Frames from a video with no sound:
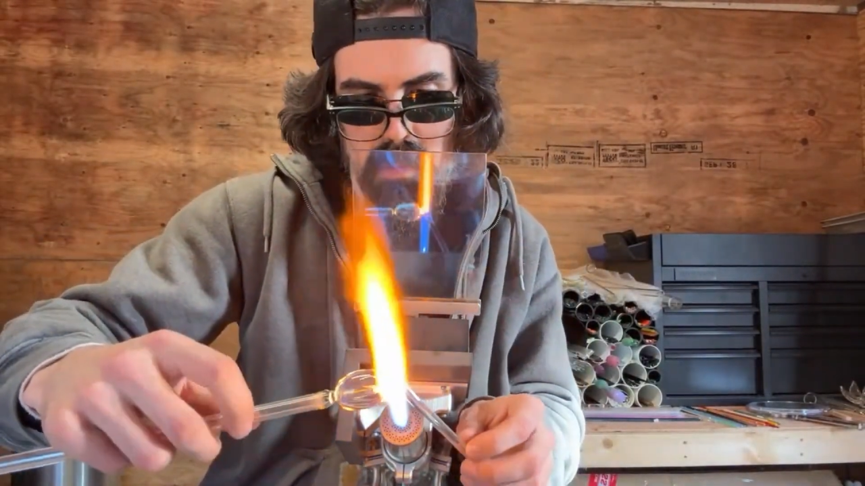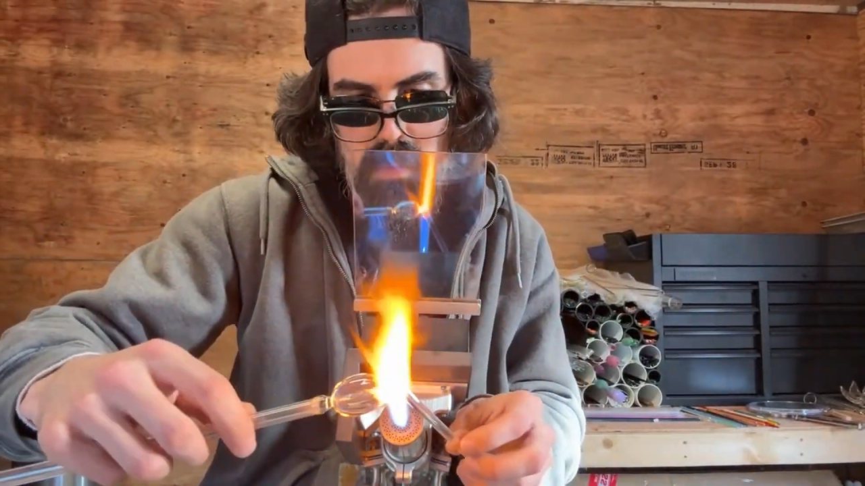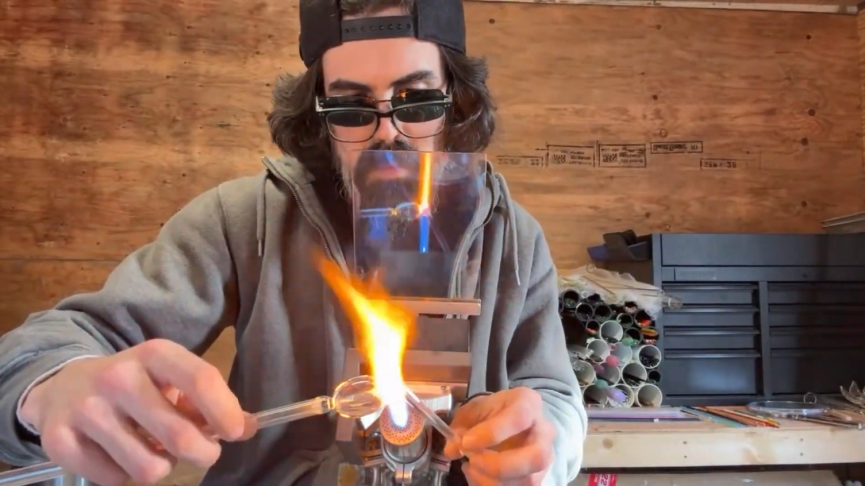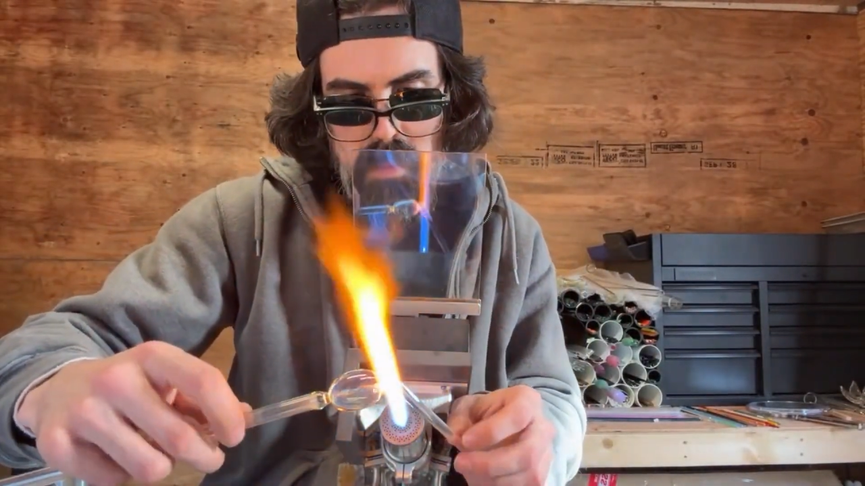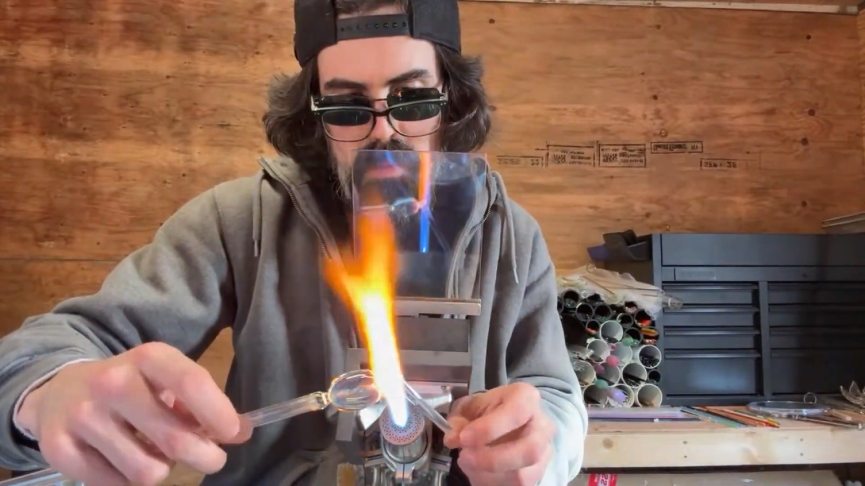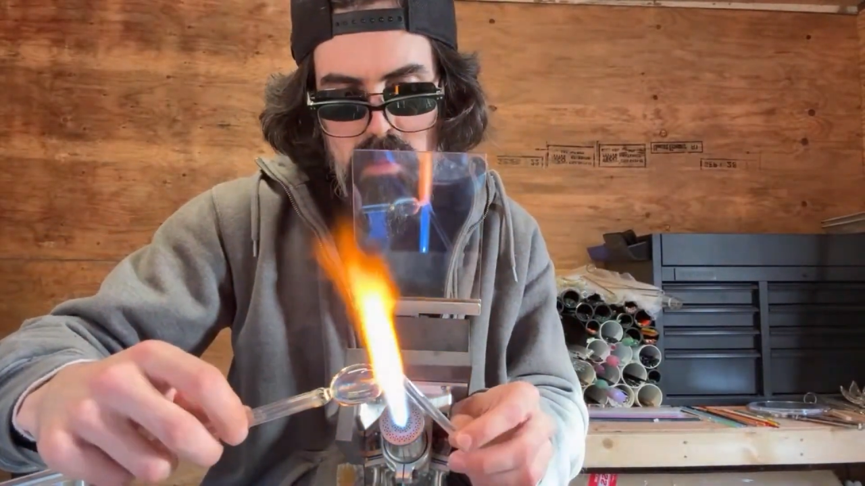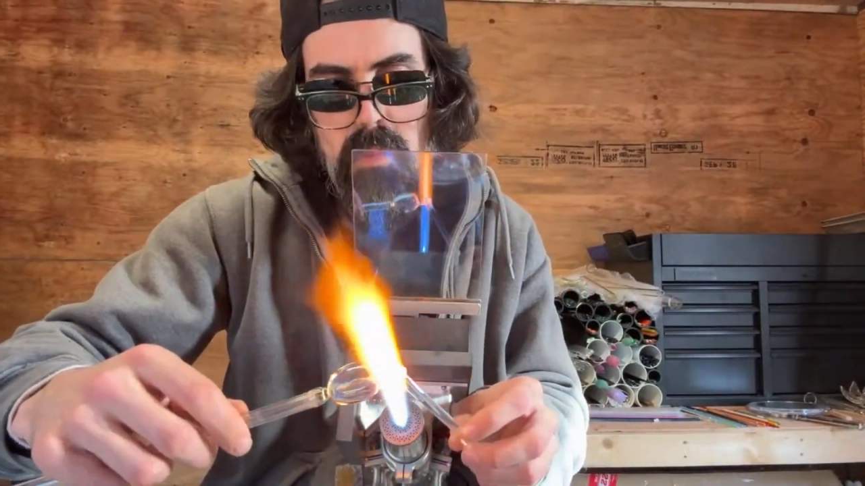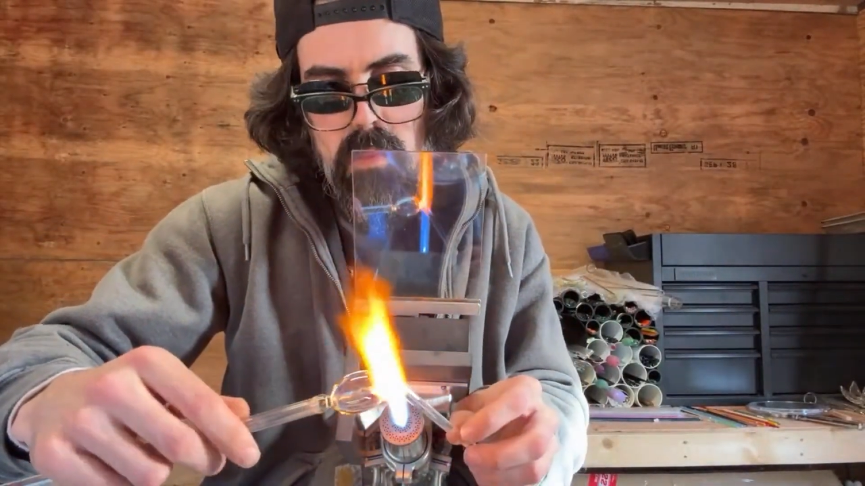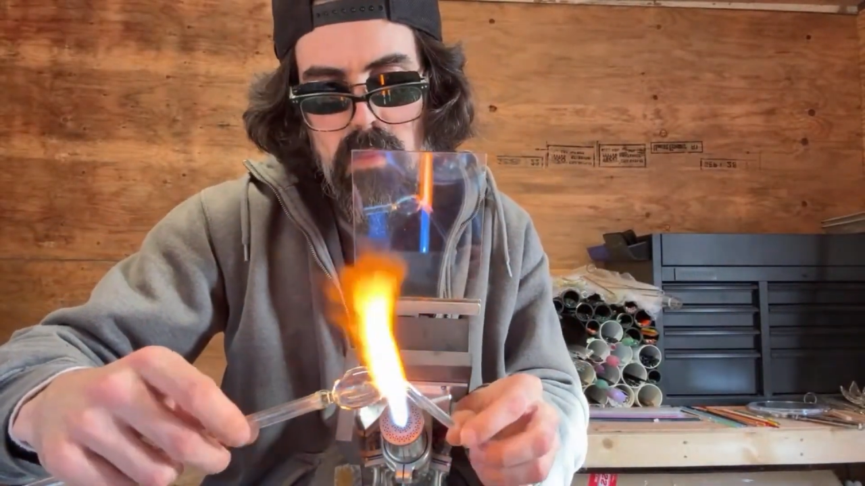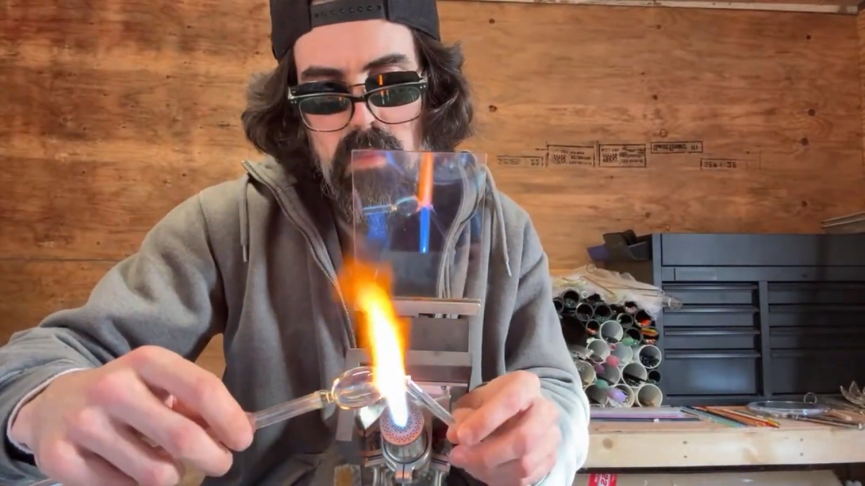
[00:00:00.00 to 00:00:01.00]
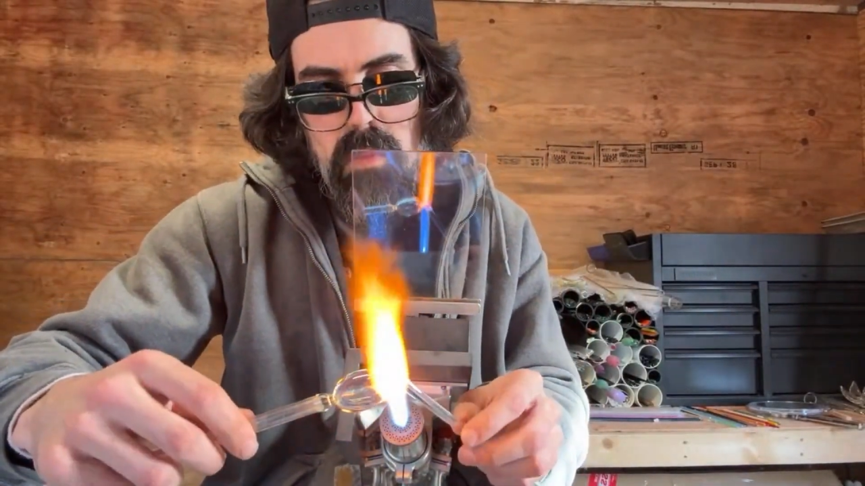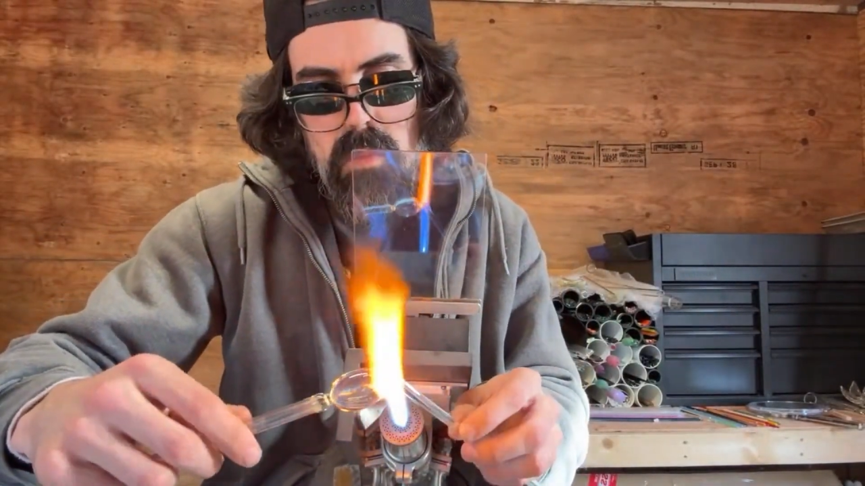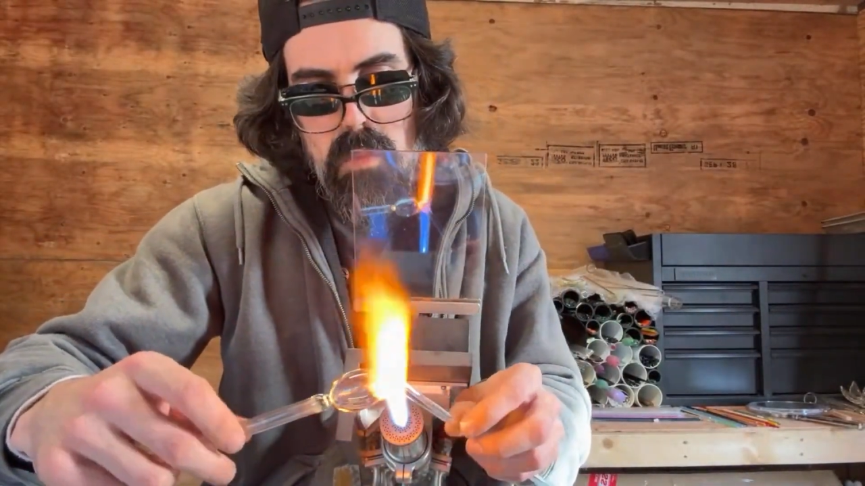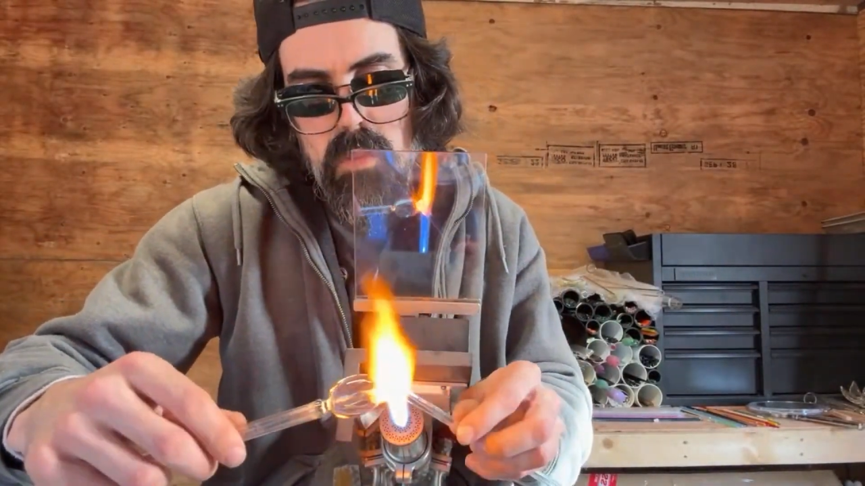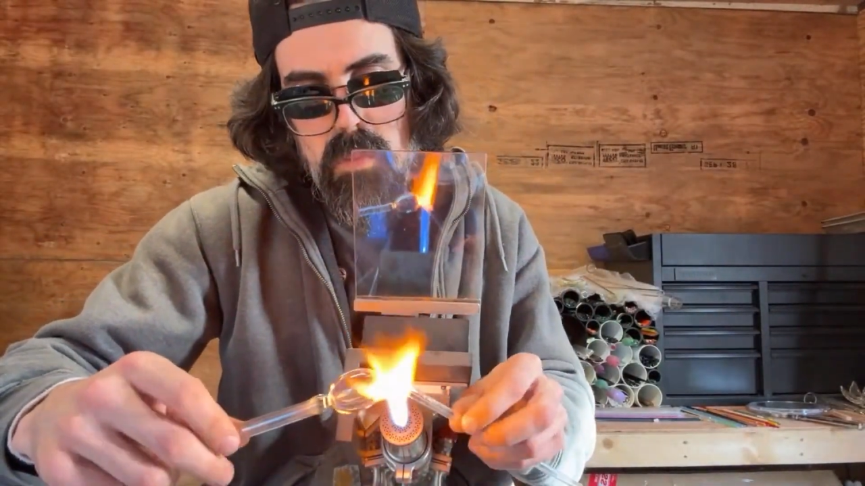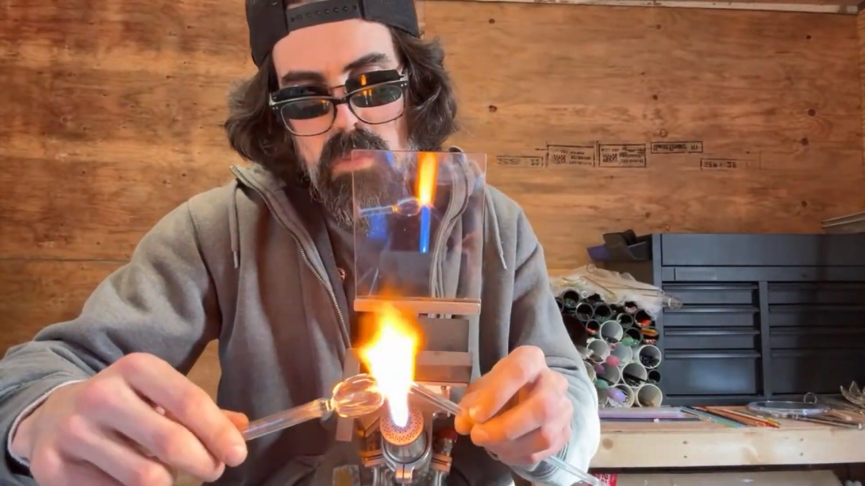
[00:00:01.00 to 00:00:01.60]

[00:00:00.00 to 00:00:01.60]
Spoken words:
And when you pull those down,